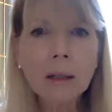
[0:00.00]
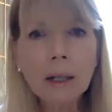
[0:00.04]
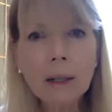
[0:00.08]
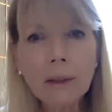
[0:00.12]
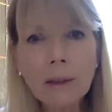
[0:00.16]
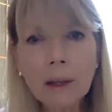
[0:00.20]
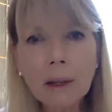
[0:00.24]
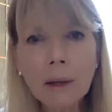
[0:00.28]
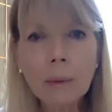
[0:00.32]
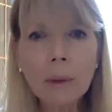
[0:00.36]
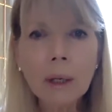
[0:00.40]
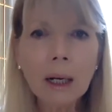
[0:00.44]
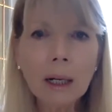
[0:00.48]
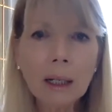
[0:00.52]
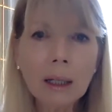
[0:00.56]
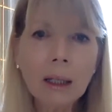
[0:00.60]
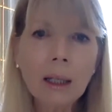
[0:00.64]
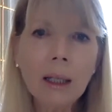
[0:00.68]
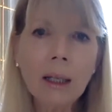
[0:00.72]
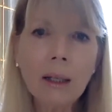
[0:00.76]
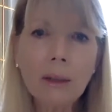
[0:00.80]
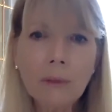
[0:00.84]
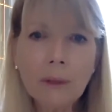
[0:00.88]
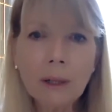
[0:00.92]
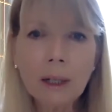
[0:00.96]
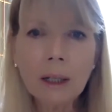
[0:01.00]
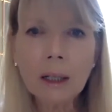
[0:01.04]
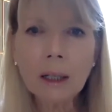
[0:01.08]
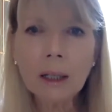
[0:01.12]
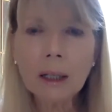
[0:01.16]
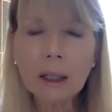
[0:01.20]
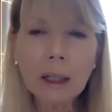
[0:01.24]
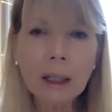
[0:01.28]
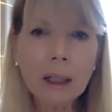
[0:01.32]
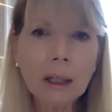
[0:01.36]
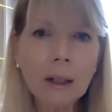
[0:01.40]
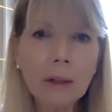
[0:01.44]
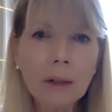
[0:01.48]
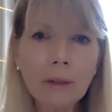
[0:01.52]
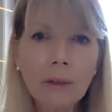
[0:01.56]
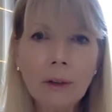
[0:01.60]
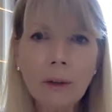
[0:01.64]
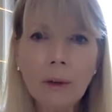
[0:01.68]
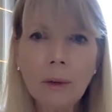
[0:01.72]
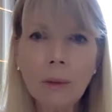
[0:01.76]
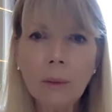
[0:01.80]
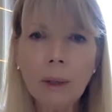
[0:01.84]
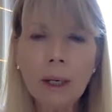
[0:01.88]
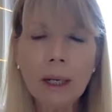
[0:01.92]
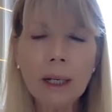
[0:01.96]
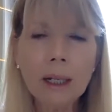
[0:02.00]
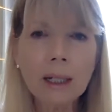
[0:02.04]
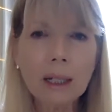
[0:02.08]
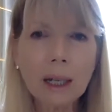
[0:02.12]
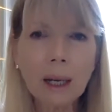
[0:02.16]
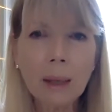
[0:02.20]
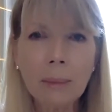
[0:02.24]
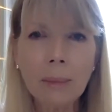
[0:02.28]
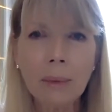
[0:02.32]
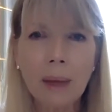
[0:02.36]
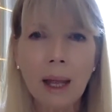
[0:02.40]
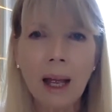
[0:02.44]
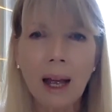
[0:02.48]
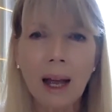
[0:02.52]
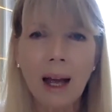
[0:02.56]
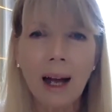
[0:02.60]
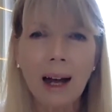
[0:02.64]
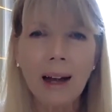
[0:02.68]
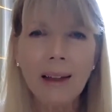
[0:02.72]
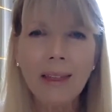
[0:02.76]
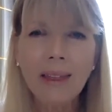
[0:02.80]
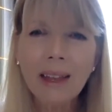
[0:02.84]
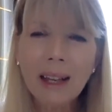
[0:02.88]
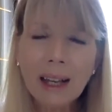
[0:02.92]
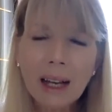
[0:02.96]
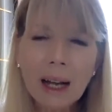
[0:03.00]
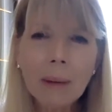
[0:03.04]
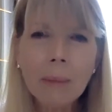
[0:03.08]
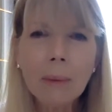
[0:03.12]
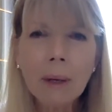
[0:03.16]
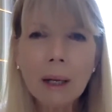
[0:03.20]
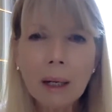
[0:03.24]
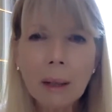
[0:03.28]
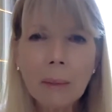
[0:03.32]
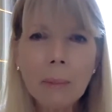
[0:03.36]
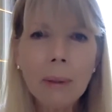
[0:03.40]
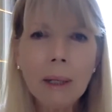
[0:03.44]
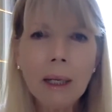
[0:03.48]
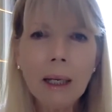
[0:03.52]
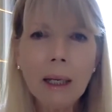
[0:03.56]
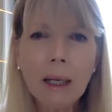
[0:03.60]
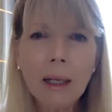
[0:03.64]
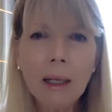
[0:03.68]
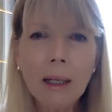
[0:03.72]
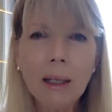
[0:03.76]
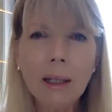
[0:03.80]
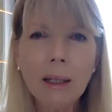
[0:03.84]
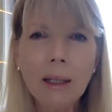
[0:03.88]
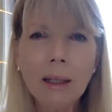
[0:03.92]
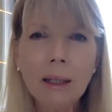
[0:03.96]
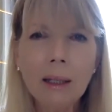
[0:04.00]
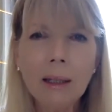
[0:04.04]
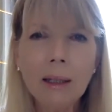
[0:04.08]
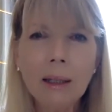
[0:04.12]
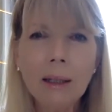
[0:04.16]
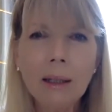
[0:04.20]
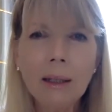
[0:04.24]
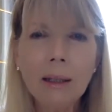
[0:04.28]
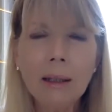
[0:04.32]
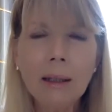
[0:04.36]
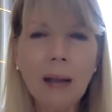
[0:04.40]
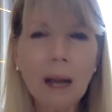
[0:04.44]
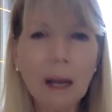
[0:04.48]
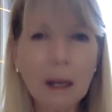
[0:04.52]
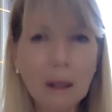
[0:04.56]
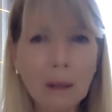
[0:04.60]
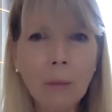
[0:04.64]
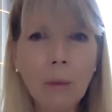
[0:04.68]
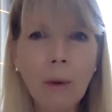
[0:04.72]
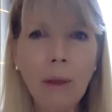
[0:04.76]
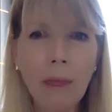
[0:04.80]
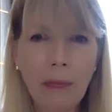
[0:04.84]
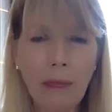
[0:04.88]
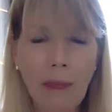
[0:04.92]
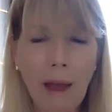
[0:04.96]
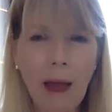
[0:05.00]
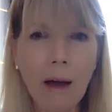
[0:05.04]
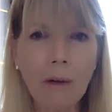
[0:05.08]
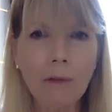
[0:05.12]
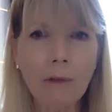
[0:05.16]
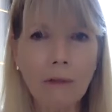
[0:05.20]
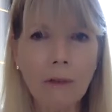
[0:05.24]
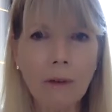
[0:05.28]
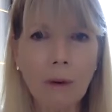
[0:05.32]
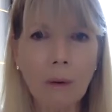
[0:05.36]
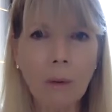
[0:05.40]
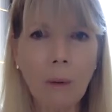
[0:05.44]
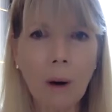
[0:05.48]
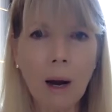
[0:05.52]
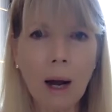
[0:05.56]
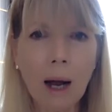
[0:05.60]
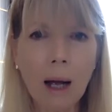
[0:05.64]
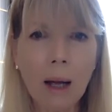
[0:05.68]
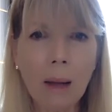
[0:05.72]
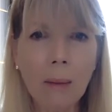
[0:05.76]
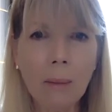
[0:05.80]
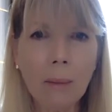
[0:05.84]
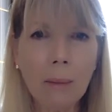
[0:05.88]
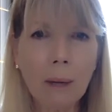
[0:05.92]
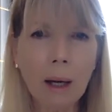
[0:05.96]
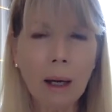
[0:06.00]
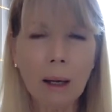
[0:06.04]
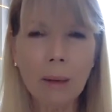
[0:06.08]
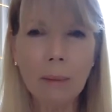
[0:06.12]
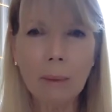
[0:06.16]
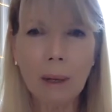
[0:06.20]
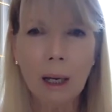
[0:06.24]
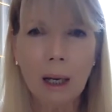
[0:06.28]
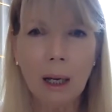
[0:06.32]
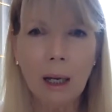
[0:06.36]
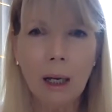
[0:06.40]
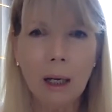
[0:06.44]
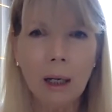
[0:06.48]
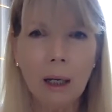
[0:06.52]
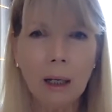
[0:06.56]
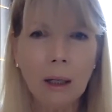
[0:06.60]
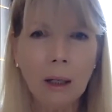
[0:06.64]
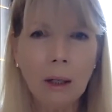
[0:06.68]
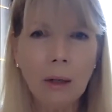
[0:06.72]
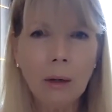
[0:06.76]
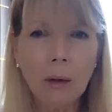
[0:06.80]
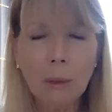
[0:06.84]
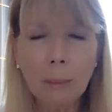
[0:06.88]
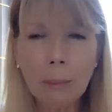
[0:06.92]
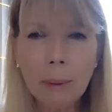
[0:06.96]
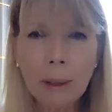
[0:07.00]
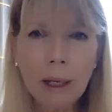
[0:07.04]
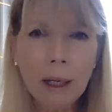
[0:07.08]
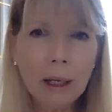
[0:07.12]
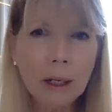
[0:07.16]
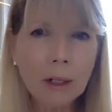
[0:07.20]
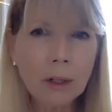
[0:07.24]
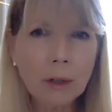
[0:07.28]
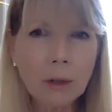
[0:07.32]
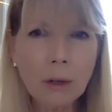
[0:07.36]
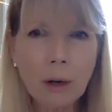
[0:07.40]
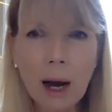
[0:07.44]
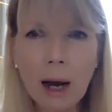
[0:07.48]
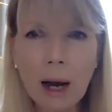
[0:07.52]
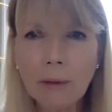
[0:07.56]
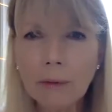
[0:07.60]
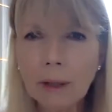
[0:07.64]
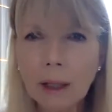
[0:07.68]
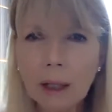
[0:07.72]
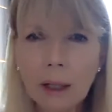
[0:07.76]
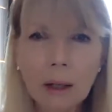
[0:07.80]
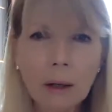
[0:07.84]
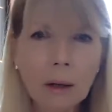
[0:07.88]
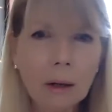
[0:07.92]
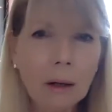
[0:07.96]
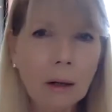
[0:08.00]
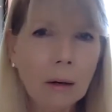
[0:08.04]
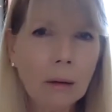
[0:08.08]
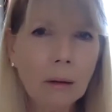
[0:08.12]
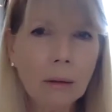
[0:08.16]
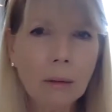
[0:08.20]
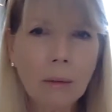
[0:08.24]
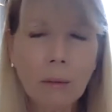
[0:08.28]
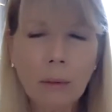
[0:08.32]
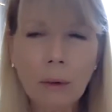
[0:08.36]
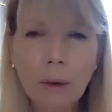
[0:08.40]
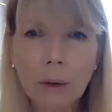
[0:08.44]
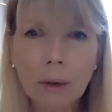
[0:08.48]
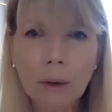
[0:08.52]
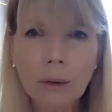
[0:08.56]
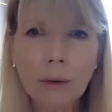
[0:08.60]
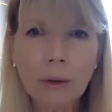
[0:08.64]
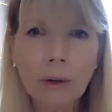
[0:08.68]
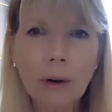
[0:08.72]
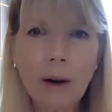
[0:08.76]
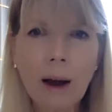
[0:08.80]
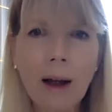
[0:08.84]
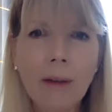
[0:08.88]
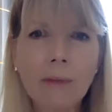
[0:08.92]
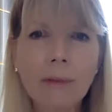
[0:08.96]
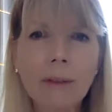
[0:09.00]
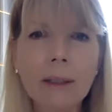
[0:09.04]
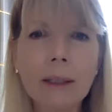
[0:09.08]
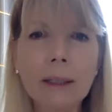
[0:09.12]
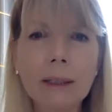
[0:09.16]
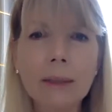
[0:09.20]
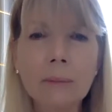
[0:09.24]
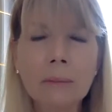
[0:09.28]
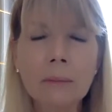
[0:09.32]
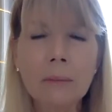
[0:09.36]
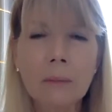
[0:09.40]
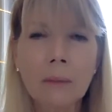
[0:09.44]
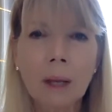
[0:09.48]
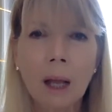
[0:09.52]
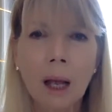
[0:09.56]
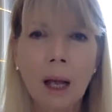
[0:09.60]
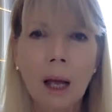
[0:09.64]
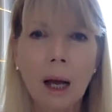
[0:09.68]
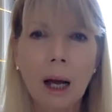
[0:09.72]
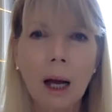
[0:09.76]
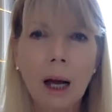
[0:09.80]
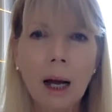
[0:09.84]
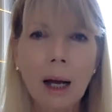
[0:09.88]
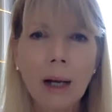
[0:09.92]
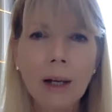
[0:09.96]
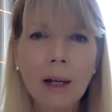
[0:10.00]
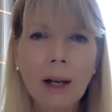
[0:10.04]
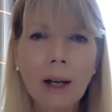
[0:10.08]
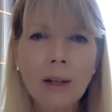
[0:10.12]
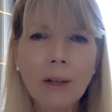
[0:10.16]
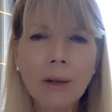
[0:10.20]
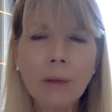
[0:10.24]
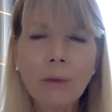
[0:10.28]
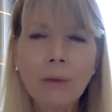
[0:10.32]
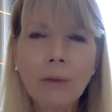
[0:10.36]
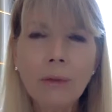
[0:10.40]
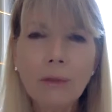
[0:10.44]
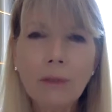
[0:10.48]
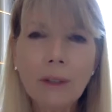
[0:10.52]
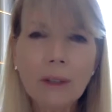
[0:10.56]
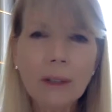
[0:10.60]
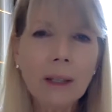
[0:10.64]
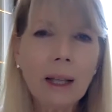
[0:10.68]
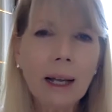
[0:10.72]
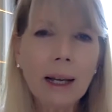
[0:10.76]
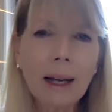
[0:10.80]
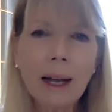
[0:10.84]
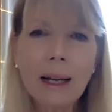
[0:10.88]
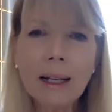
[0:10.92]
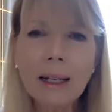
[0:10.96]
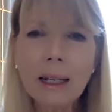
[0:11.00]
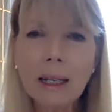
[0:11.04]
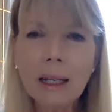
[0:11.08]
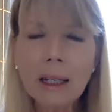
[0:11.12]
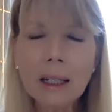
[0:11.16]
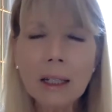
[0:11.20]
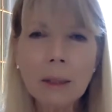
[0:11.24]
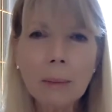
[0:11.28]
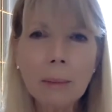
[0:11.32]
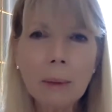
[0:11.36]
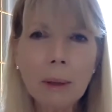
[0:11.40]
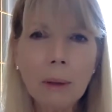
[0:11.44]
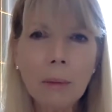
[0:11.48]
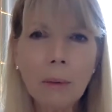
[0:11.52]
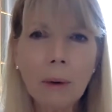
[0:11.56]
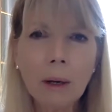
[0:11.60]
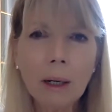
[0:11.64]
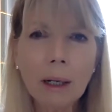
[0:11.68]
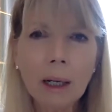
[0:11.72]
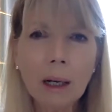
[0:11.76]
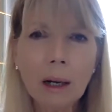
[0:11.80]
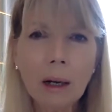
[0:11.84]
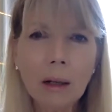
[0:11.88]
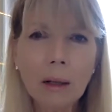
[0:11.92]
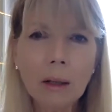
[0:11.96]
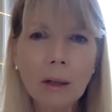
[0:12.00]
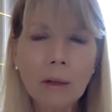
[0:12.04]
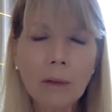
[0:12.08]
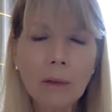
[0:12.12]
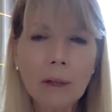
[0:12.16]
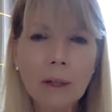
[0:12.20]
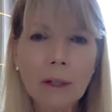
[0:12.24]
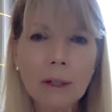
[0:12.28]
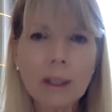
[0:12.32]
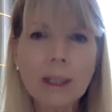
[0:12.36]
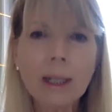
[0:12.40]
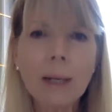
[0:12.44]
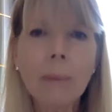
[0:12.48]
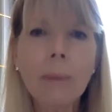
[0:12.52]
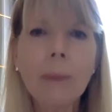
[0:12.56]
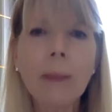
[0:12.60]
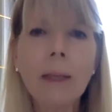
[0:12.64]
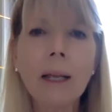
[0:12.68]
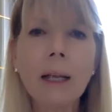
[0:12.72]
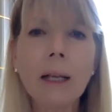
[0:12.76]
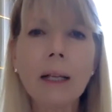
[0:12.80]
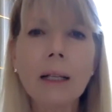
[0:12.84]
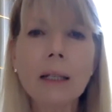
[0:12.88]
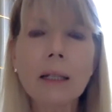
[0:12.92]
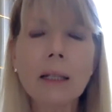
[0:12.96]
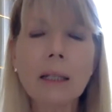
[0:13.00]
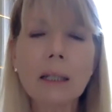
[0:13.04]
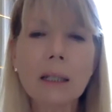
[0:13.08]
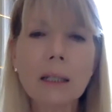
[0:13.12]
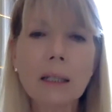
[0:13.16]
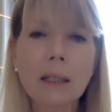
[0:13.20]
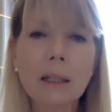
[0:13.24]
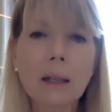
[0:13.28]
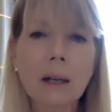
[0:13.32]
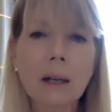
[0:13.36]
I think when I leave Italy in a few weeks, I think I'm going to be done with that for a while. European traveling or world traveling. I don't feel like I need to be running all over. There's something else that